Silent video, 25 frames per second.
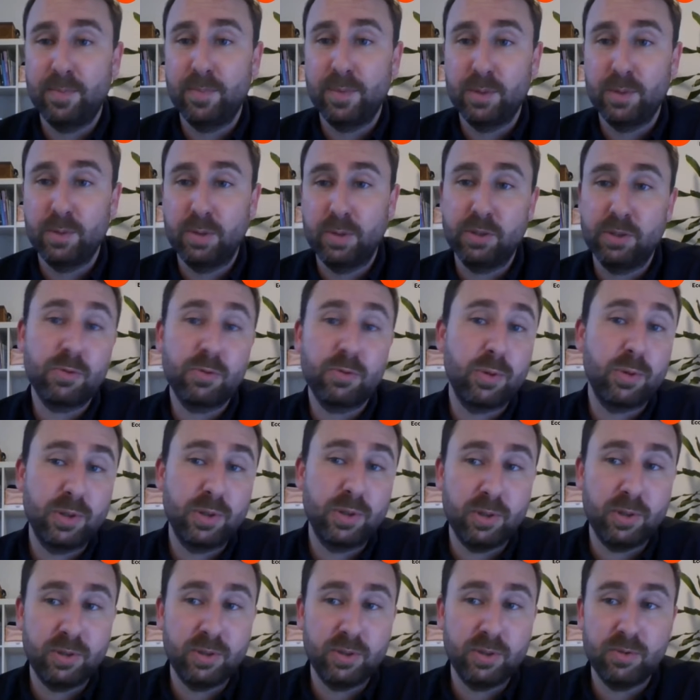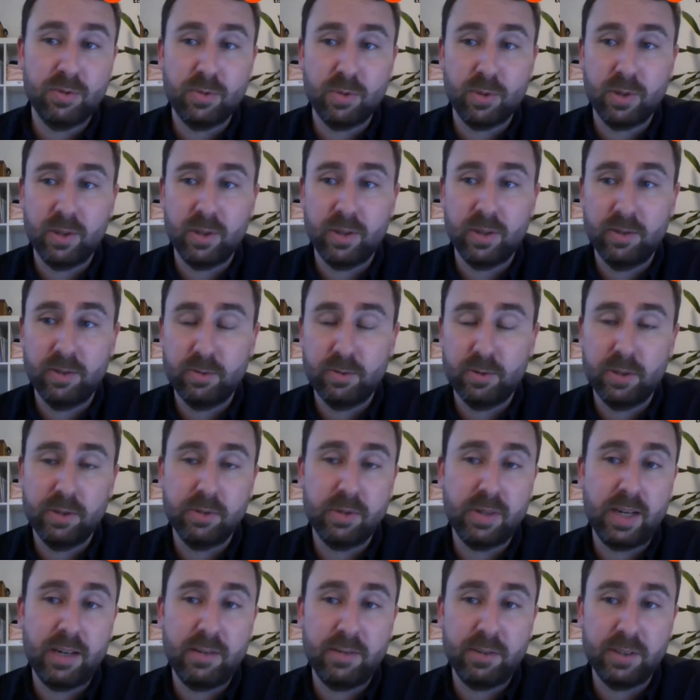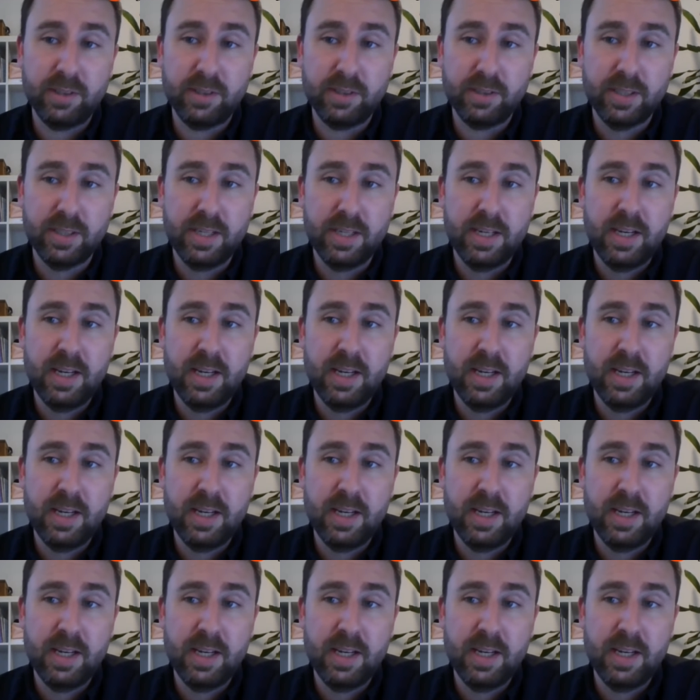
which of course also for drivers